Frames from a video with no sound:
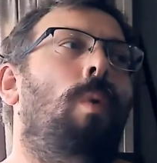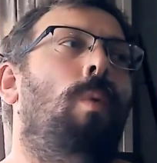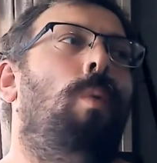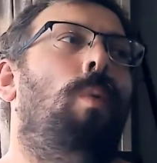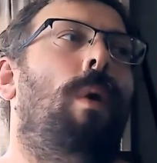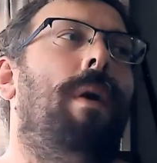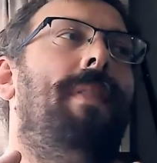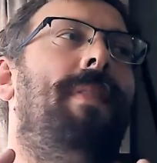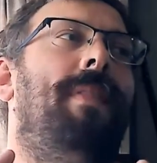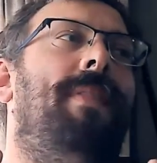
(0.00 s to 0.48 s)

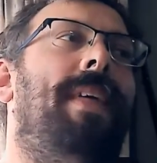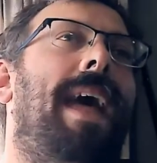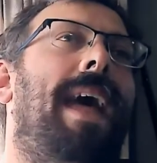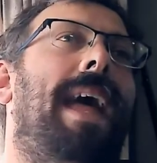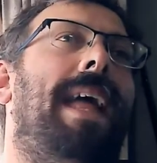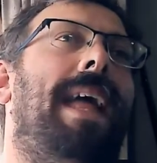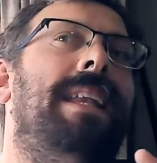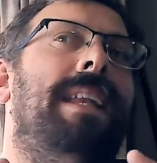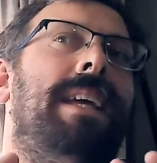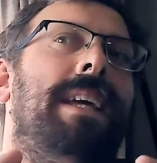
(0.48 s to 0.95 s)
would
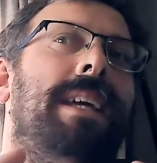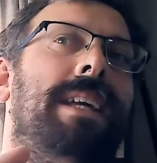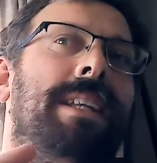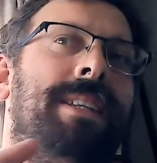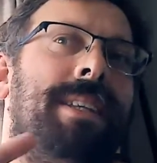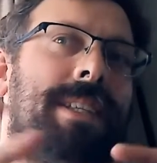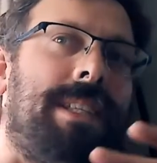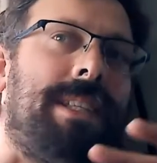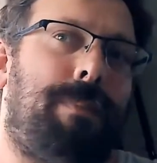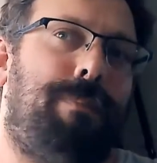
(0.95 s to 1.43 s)
then
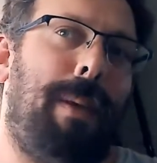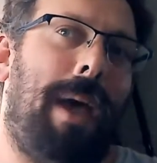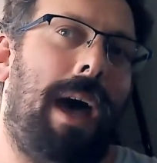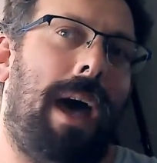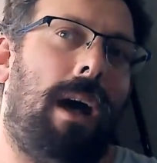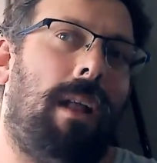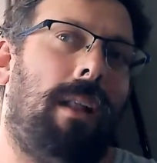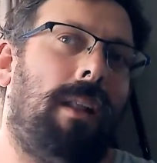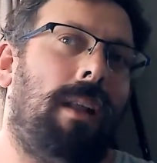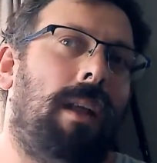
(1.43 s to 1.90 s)

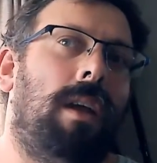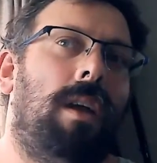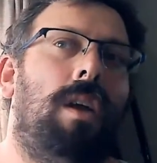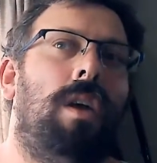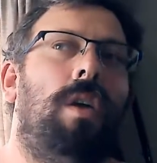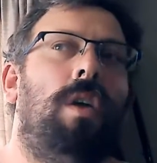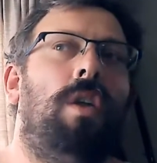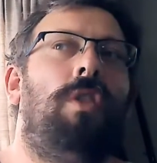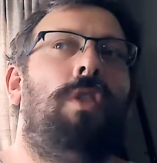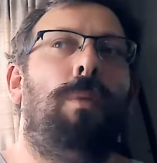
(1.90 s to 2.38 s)
dispel
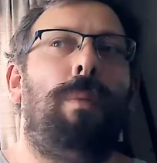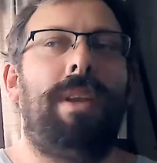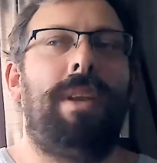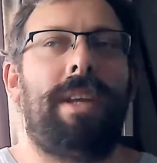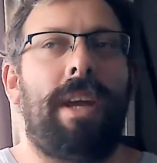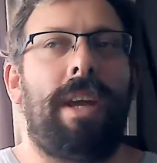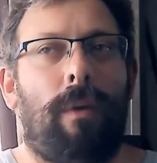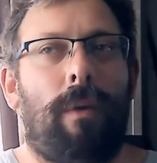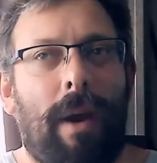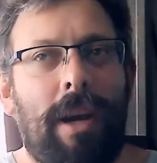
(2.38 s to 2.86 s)
the
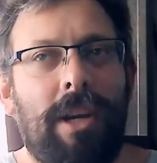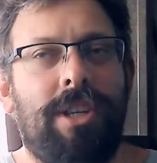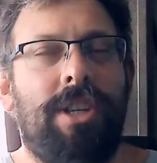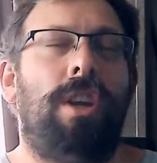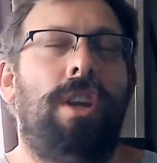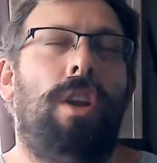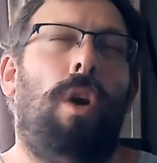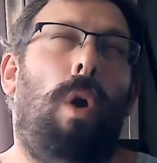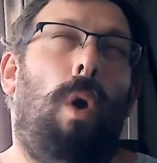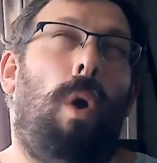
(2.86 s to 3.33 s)

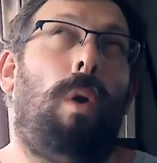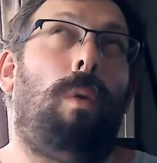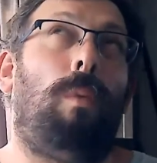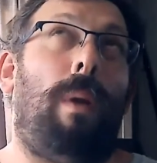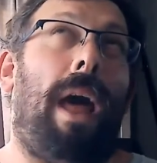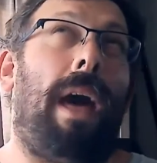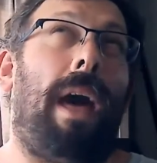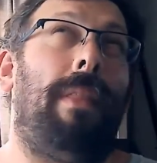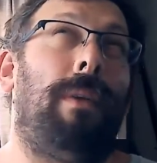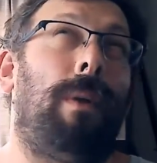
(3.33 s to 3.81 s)
regeneration, or
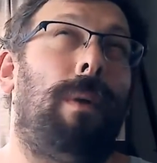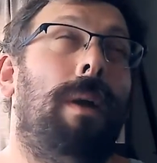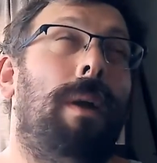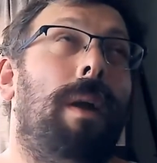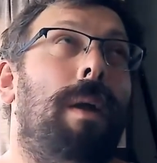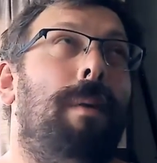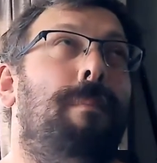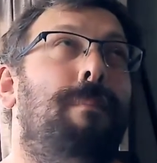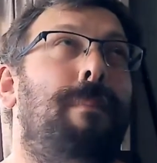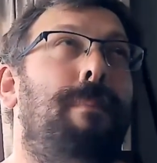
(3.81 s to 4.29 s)
rather,
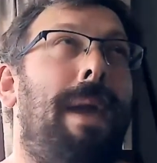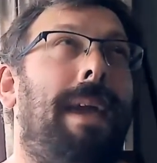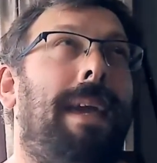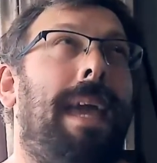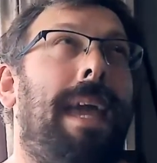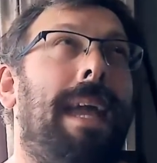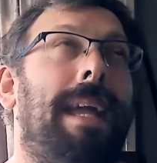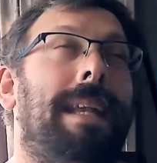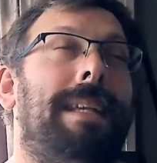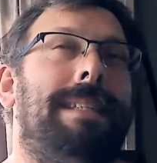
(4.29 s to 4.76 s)

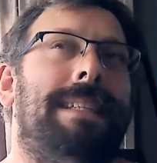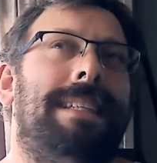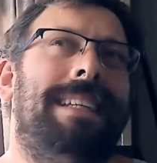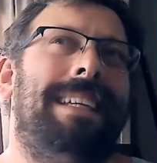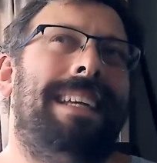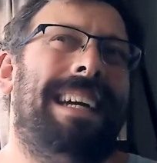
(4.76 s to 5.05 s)
make it,